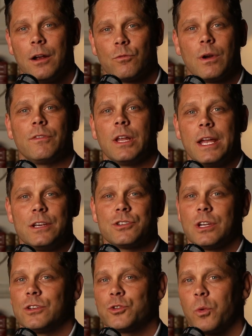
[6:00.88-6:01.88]

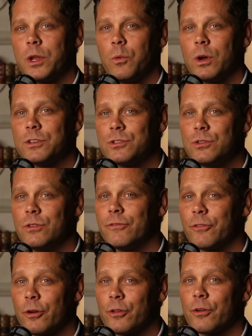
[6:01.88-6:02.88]
Revelation 21:2
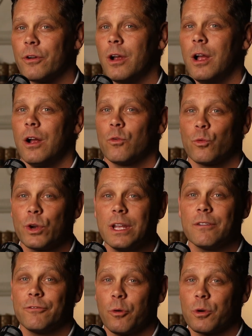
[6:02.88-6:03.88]
further
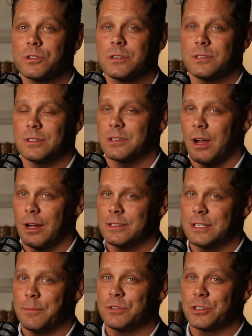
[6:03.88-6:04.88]
reinforces this
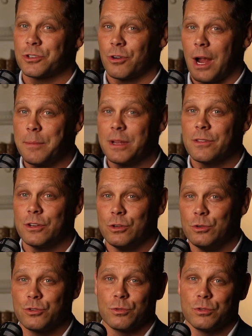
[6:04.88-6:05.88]
concept, describing the
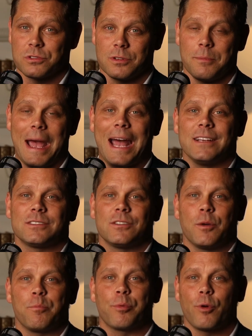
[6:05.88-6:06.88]
New Jerusalem as
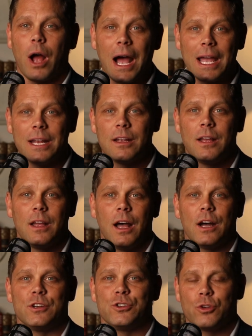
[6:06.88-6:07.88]
the bride
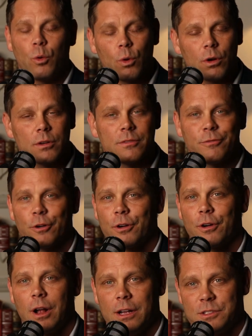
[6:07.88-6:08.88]
adorned for
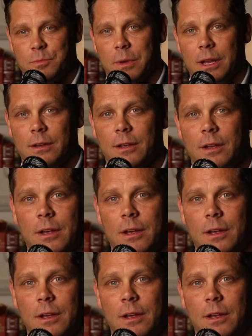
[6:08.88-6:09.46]
her husband.